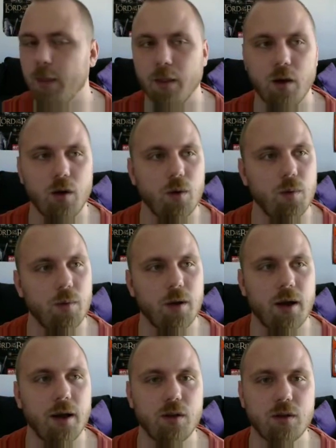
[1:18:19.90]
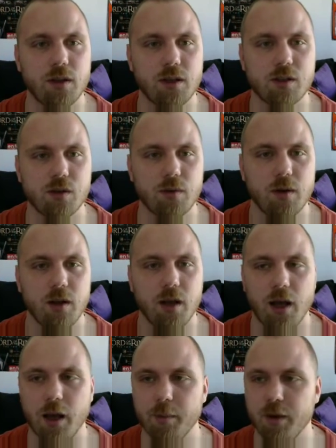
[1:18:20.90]
No, I don't think so.
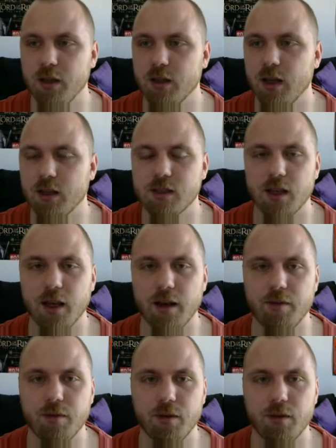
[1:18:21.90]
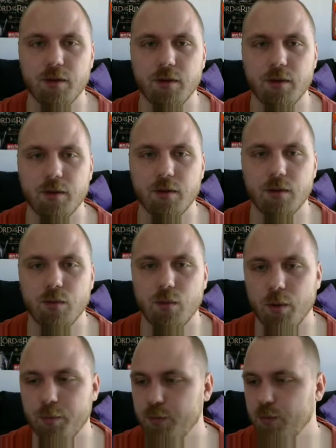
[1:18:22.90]
I mean, it does have.
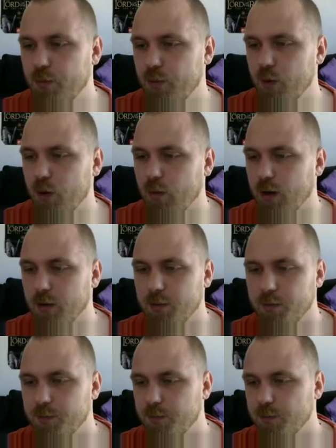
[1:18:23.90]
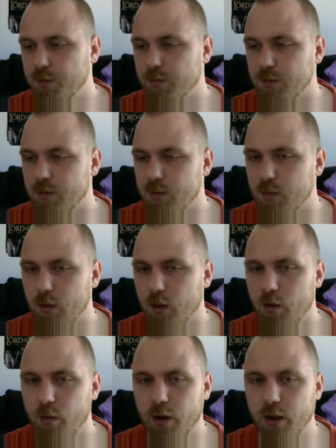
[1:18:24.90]
Whoop, wrong one.
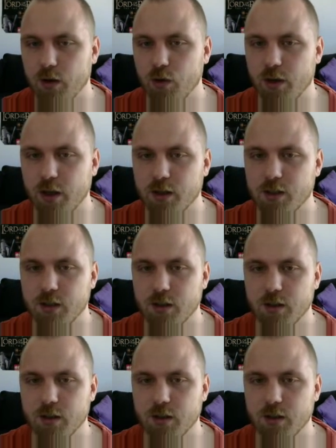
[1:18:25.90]
Well, who cares?